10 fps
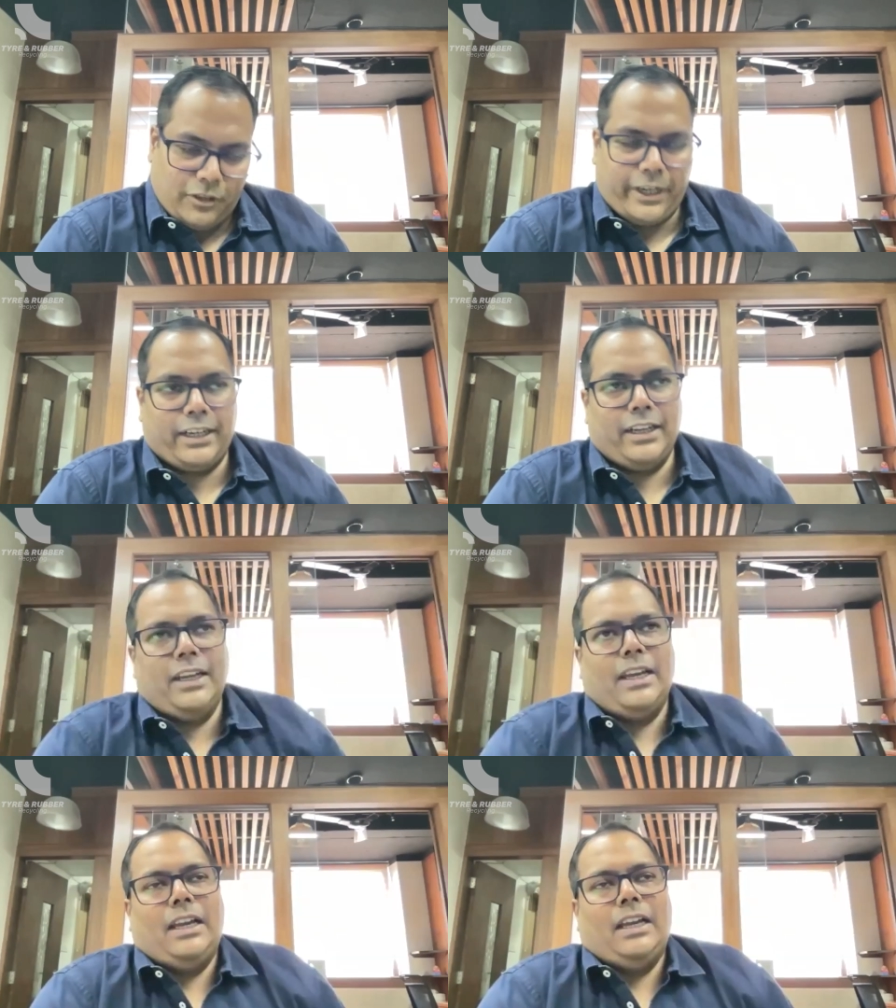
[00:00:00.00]
Correct.
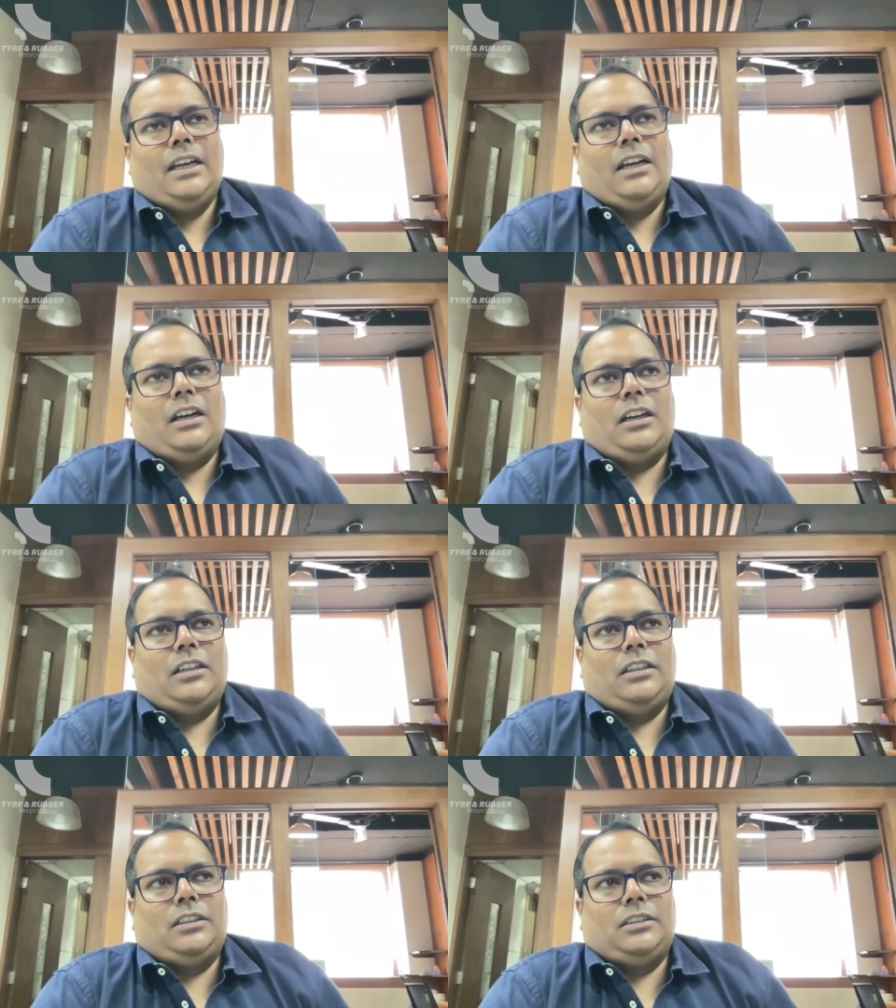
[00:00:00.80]

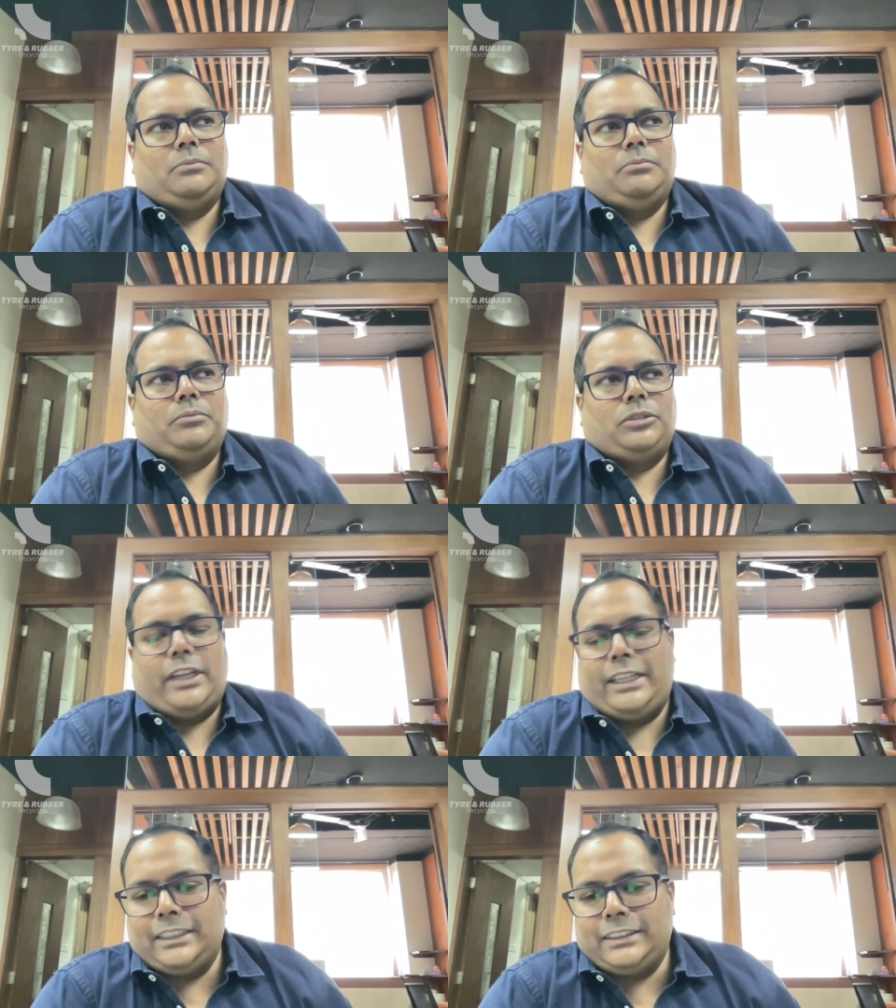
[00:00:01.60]
Uh, so
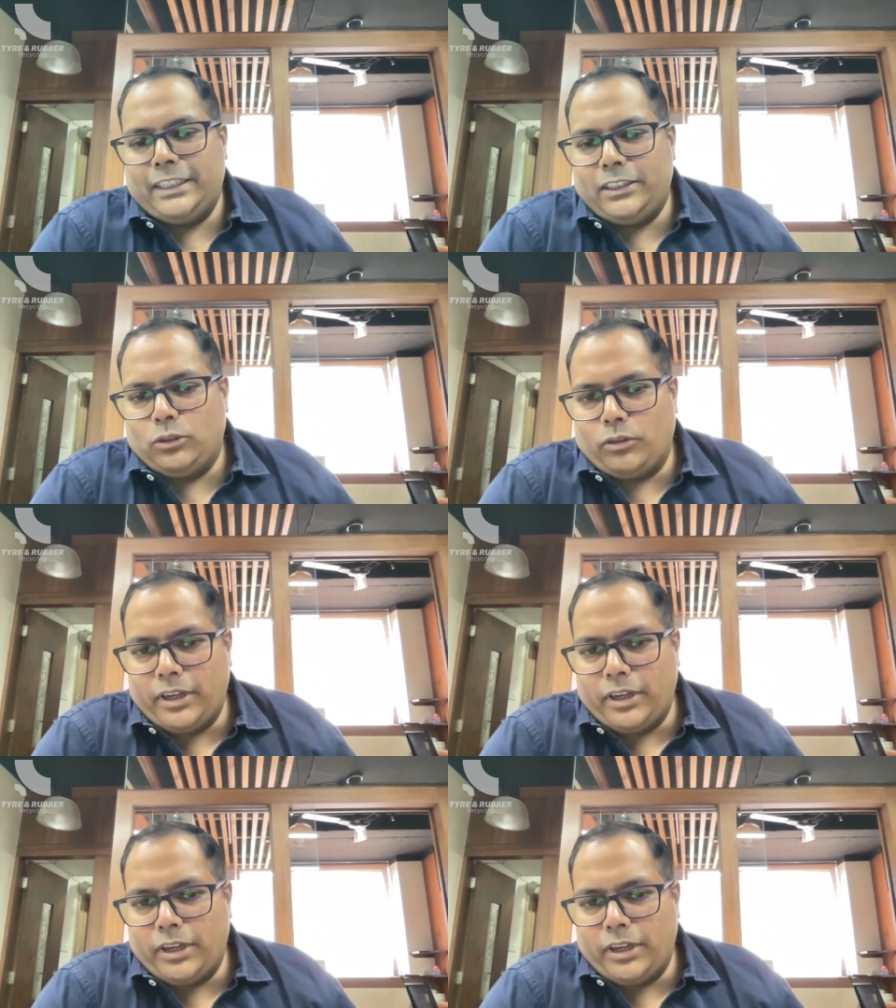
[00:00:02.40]
as I said, you know,